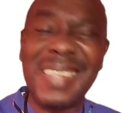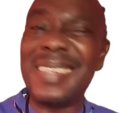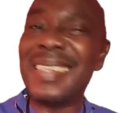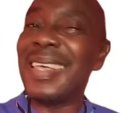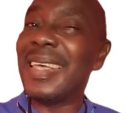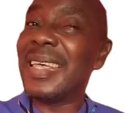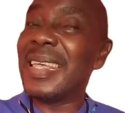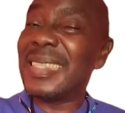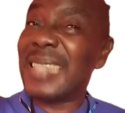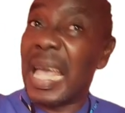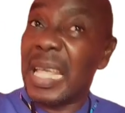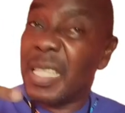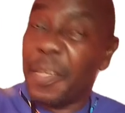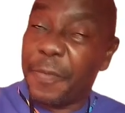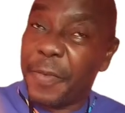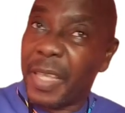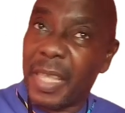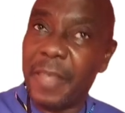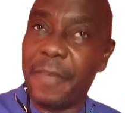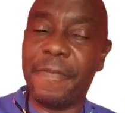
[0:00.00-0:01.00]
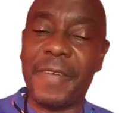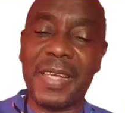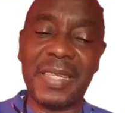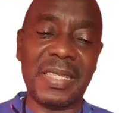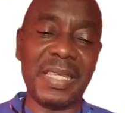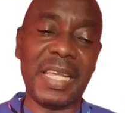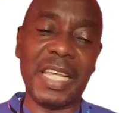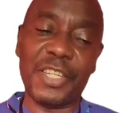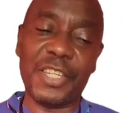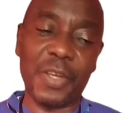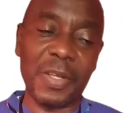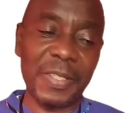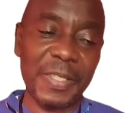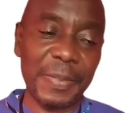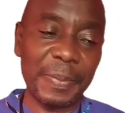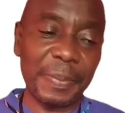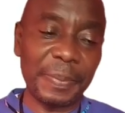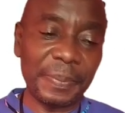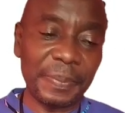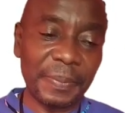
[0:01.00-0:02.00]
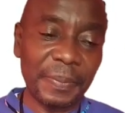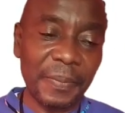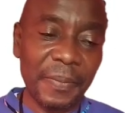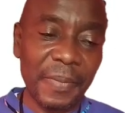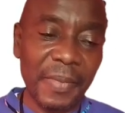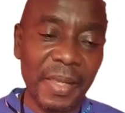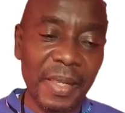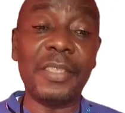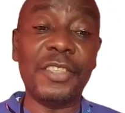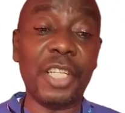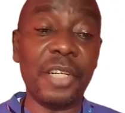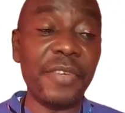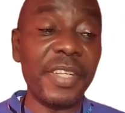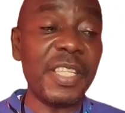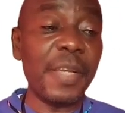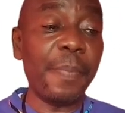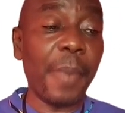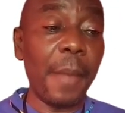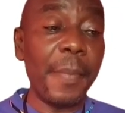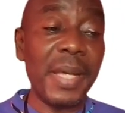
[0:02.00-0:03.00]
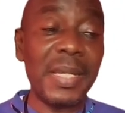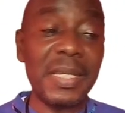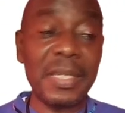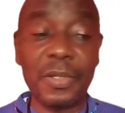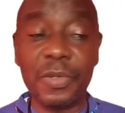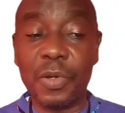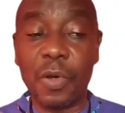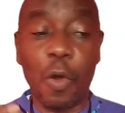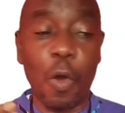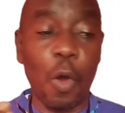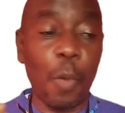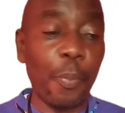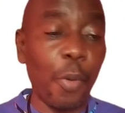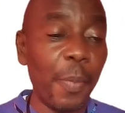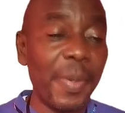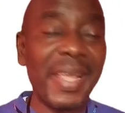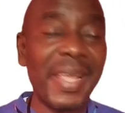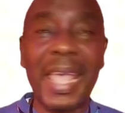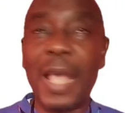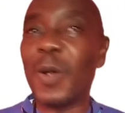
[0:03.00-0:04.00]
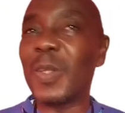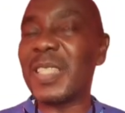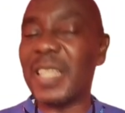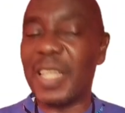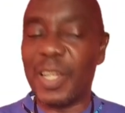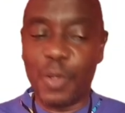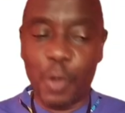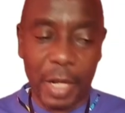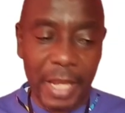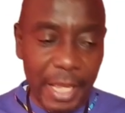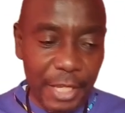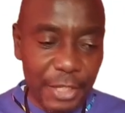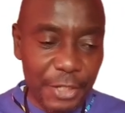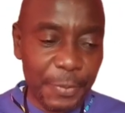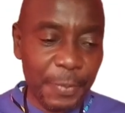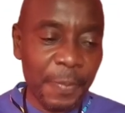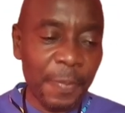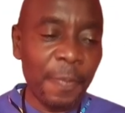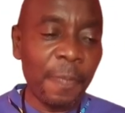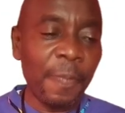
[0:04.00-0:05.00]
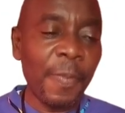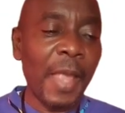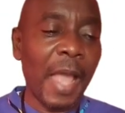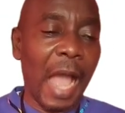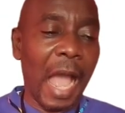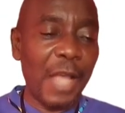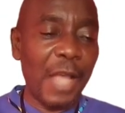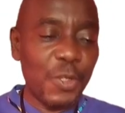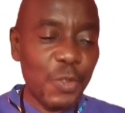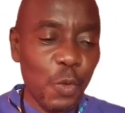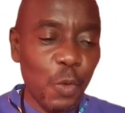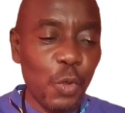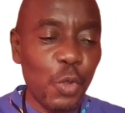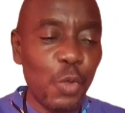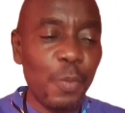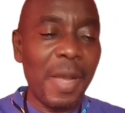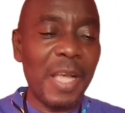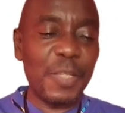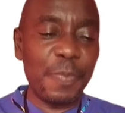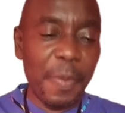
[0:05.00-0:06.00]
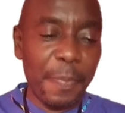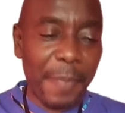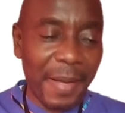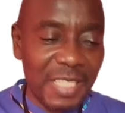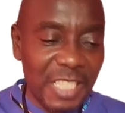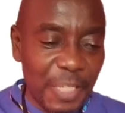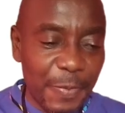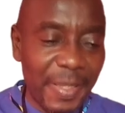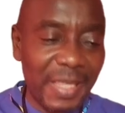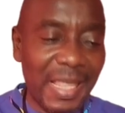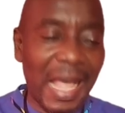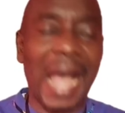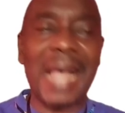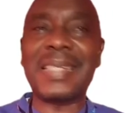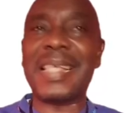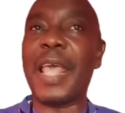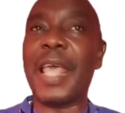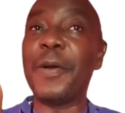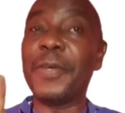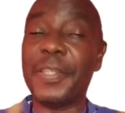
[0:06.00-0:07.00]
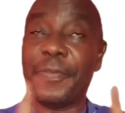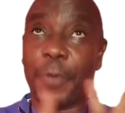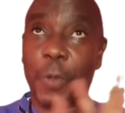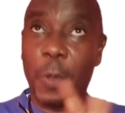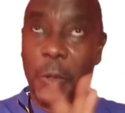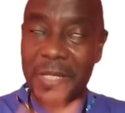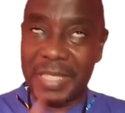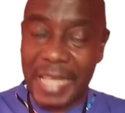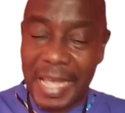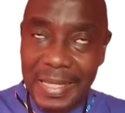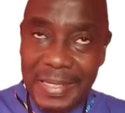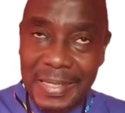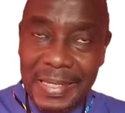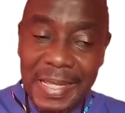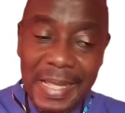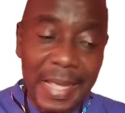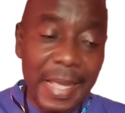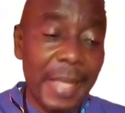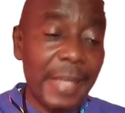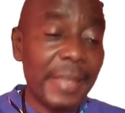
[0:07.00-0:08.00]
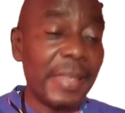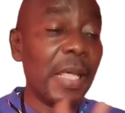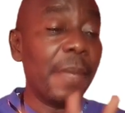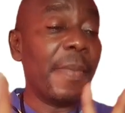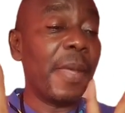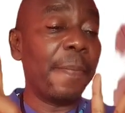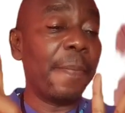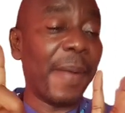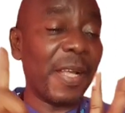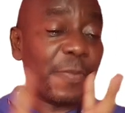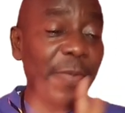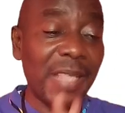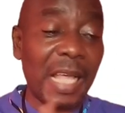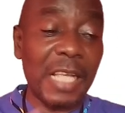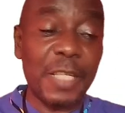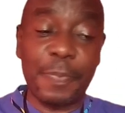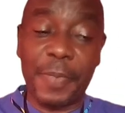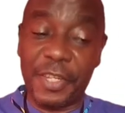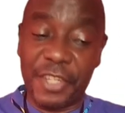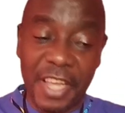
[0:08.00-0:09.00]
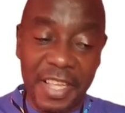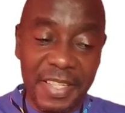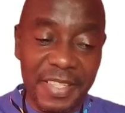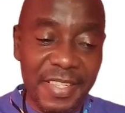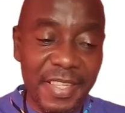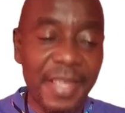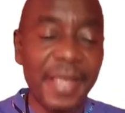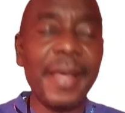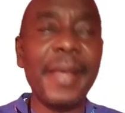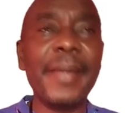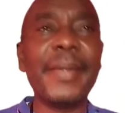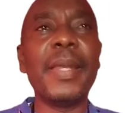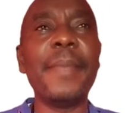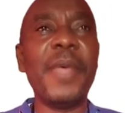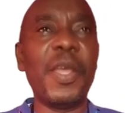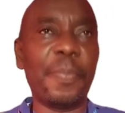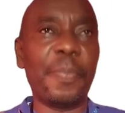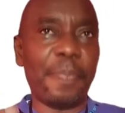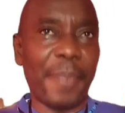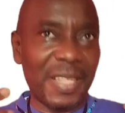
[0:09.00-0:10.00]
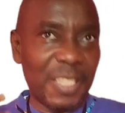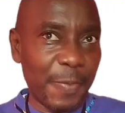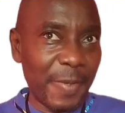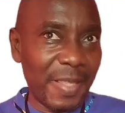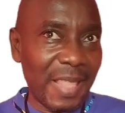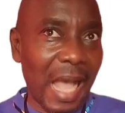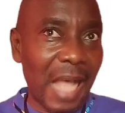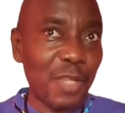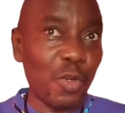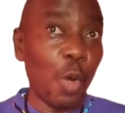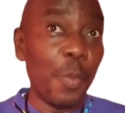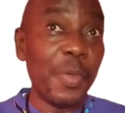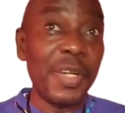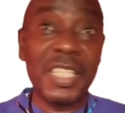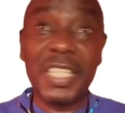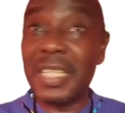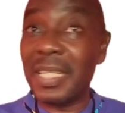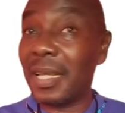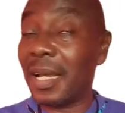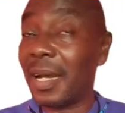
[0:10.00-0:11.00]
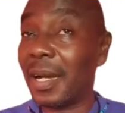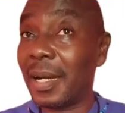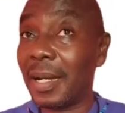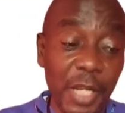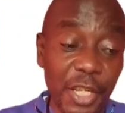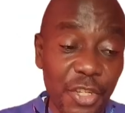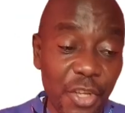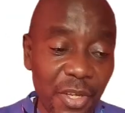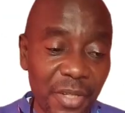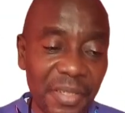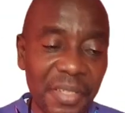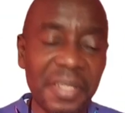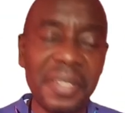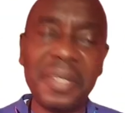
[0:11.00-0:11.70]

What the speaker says: in scientific investigations, generating biomedical or public health knowledge, And so humans may participate as healthy volunteers, they may participate as patients, they may participate as community population,